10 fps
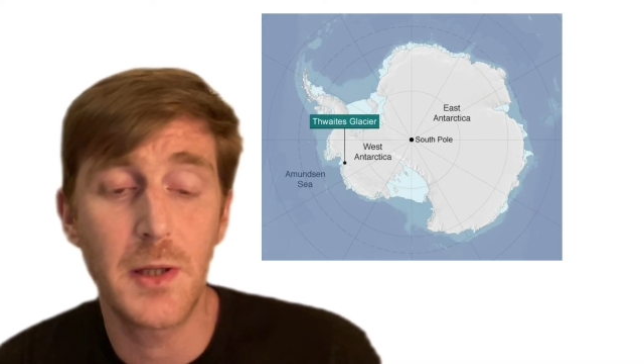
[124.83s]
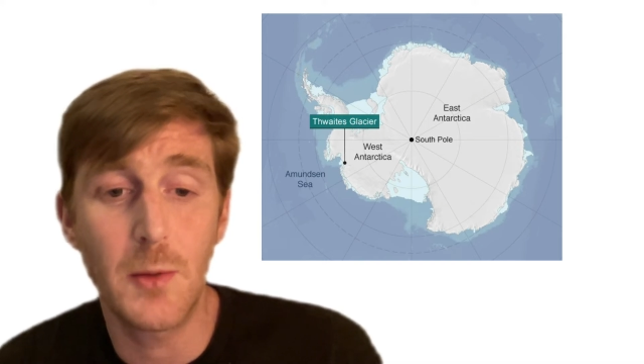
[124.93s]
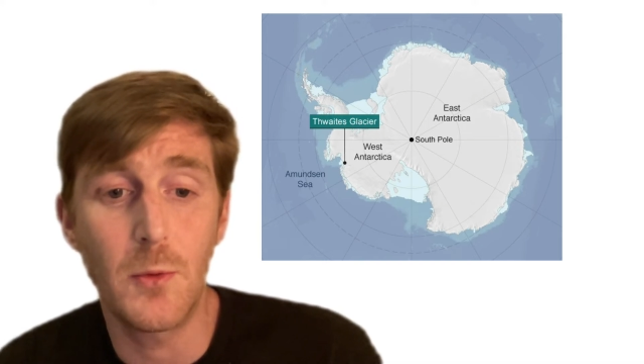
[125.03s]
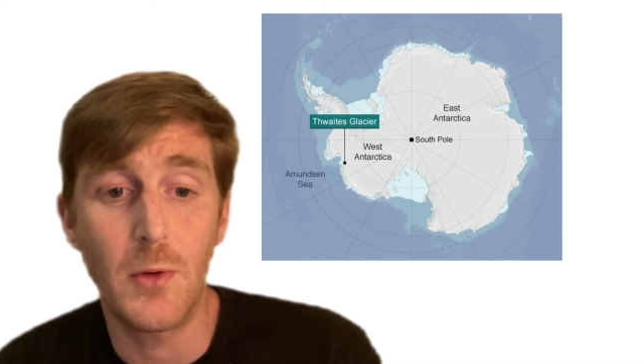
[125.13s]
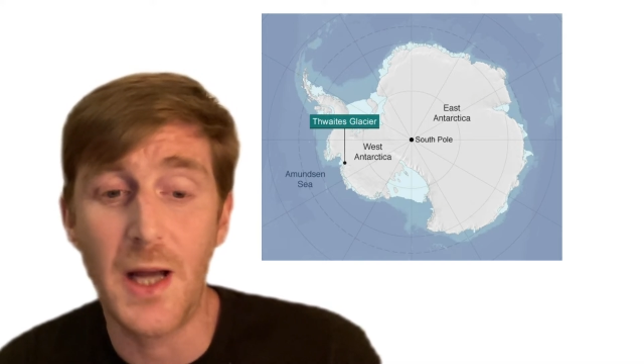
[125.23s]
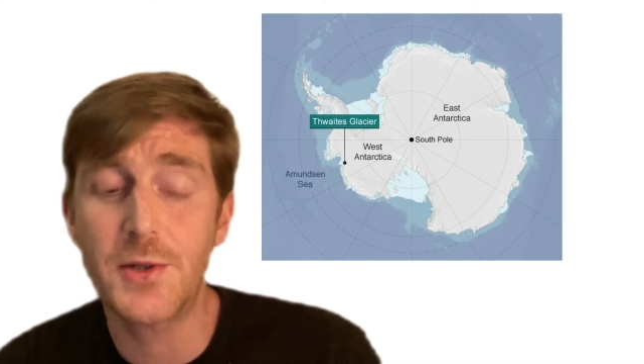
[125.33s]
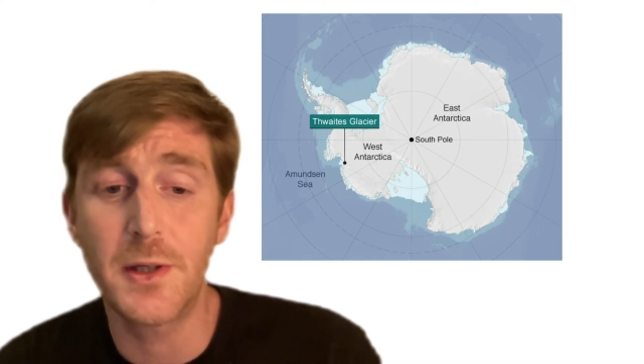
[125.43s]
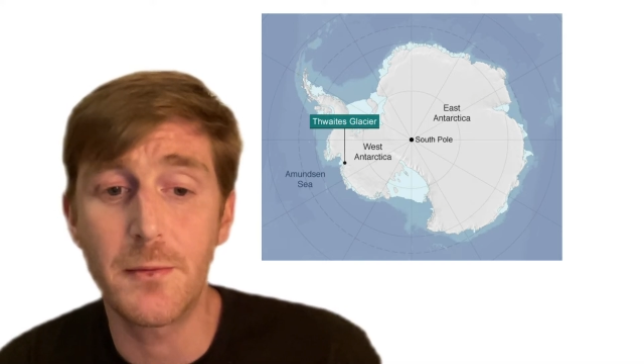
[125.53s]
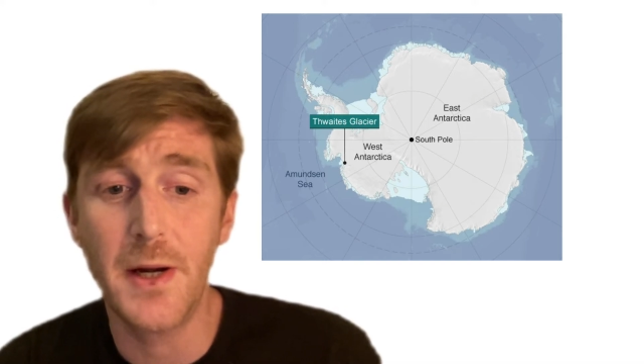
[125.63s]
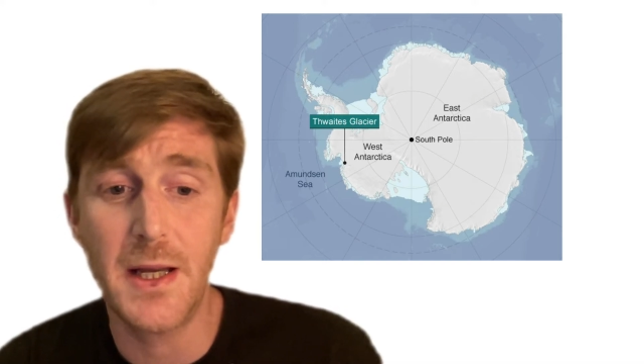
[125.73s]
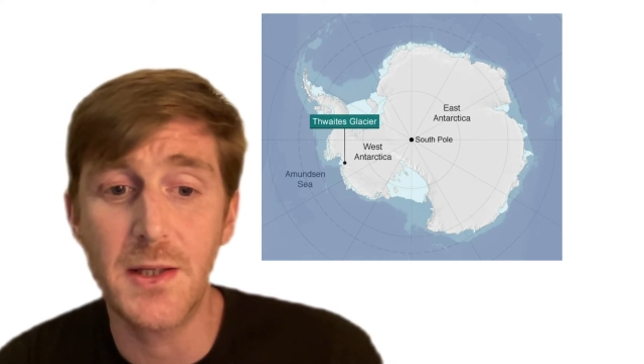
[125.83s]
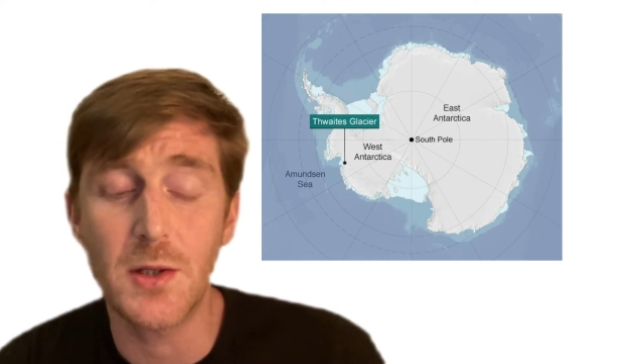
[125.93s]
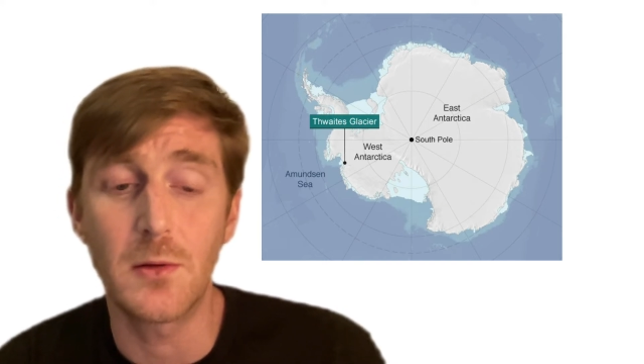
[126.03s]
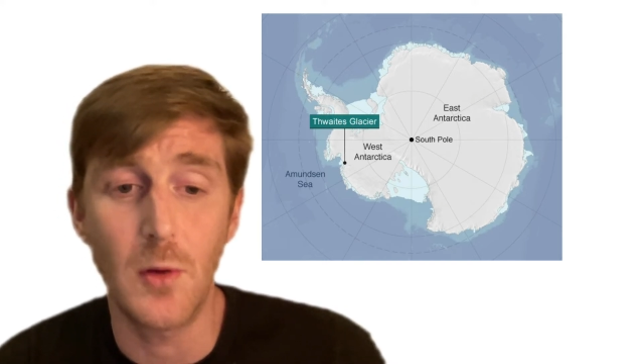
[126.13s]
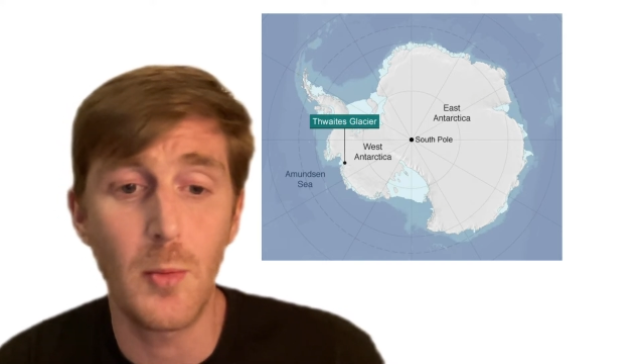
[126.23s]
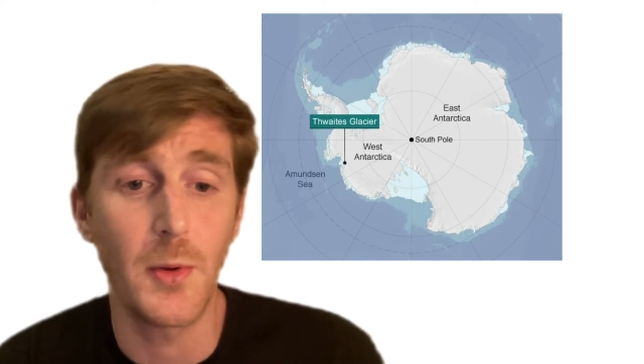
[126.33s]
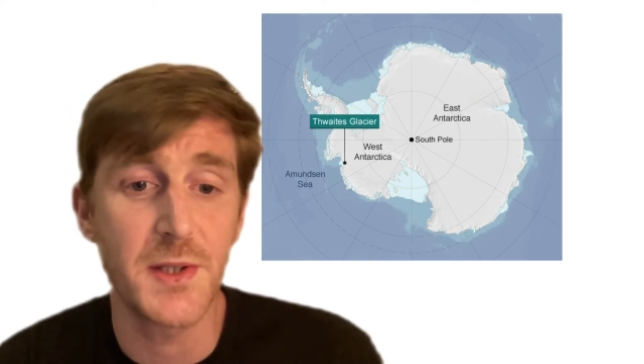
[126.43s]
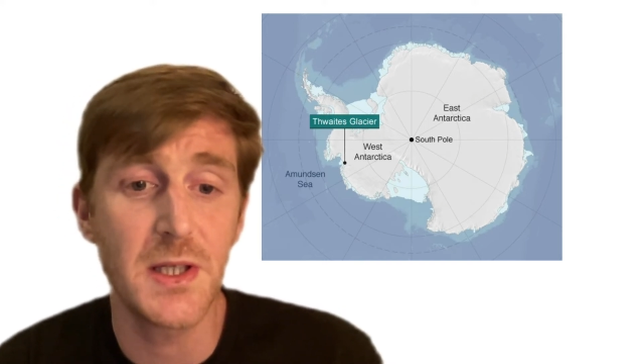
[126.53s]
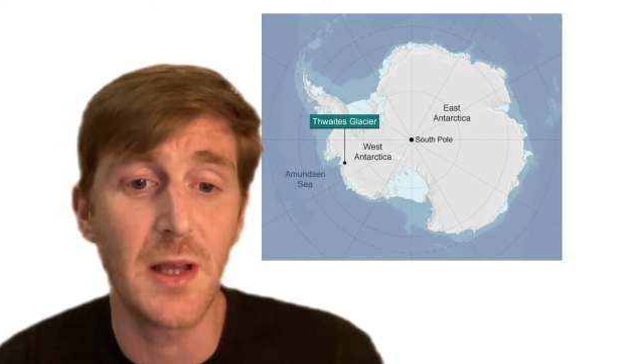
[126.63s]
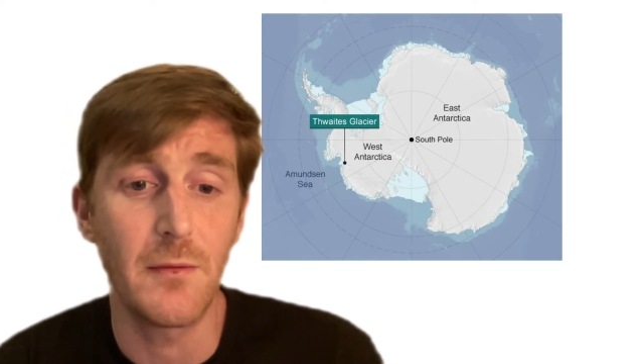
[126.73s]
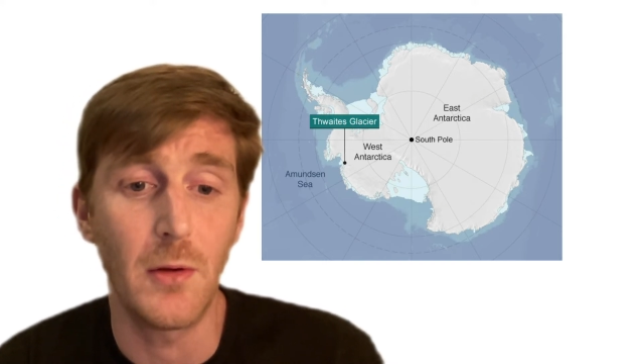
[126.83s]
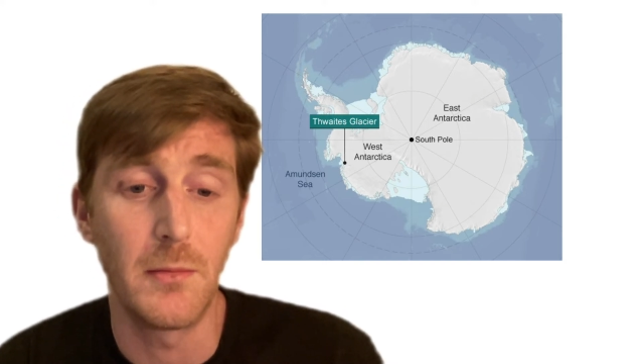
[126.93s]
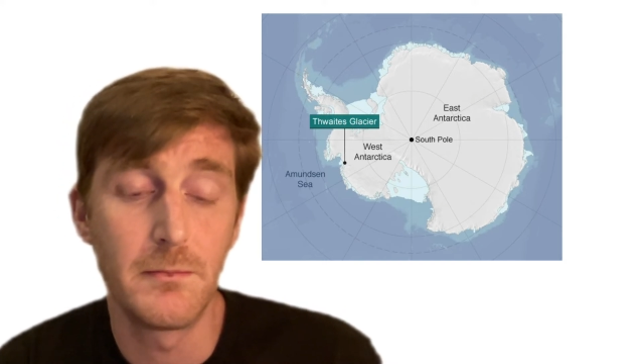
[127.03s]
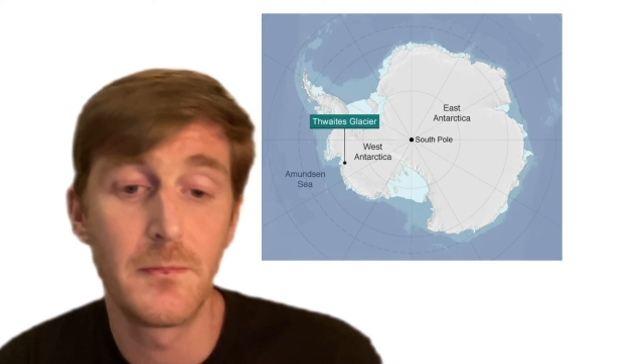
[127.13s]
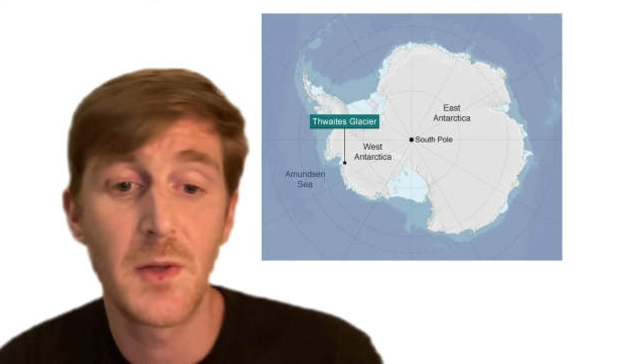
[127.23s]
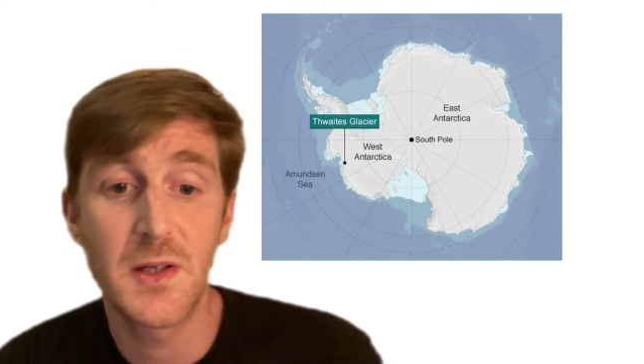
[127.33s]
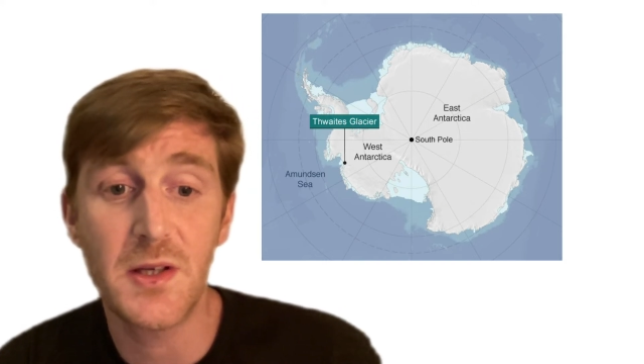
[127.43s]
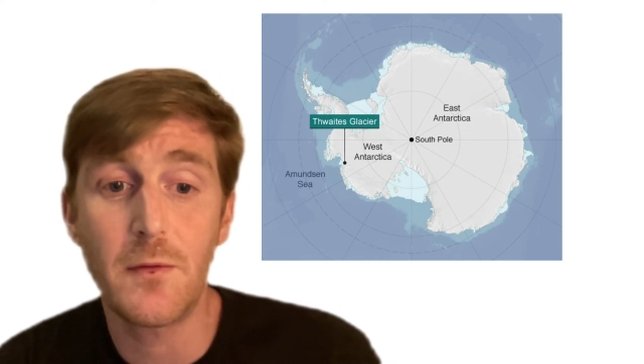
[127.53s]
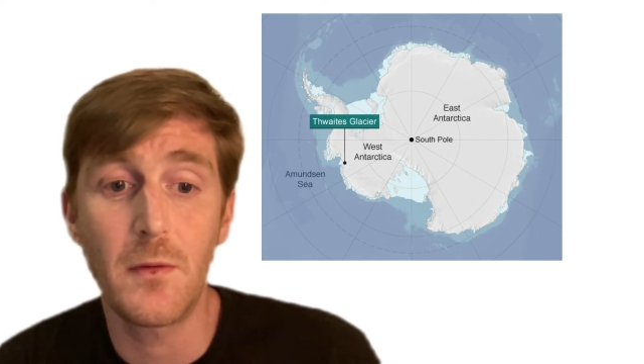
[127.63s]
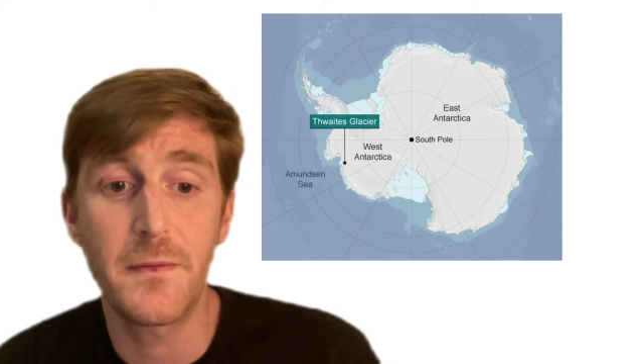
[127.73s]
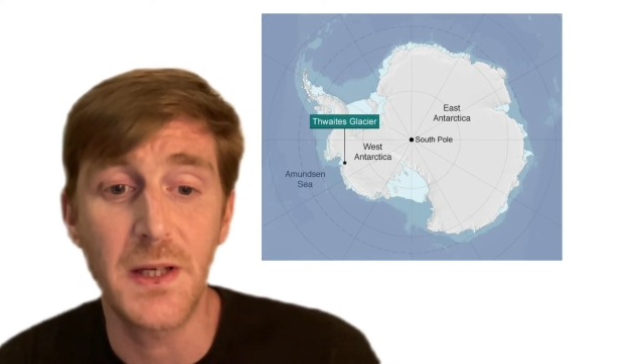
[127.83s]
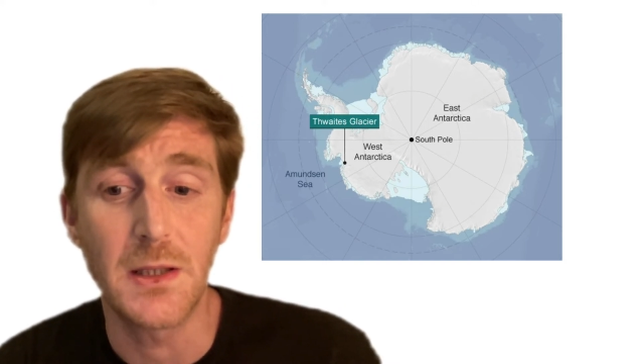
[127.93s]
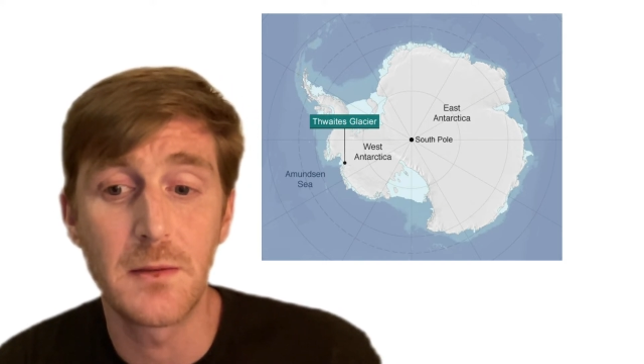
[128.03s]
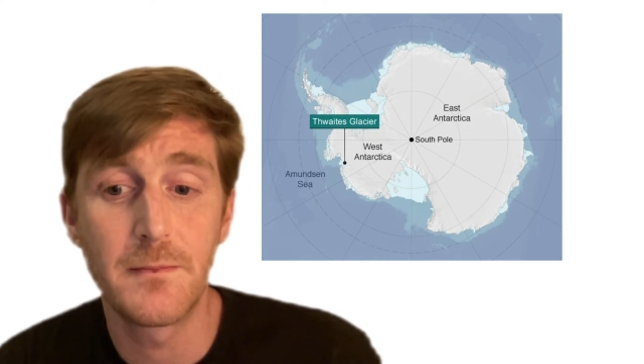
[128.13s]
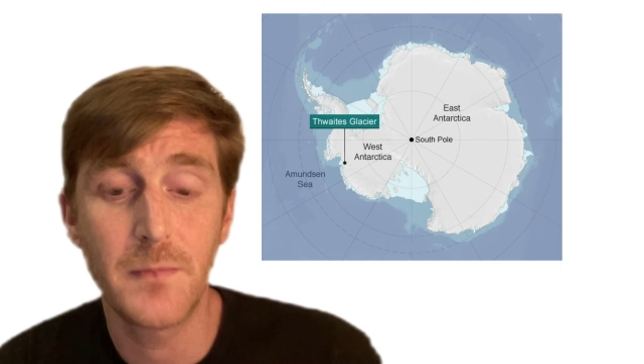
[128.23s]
it will actually raise global sea level several feet.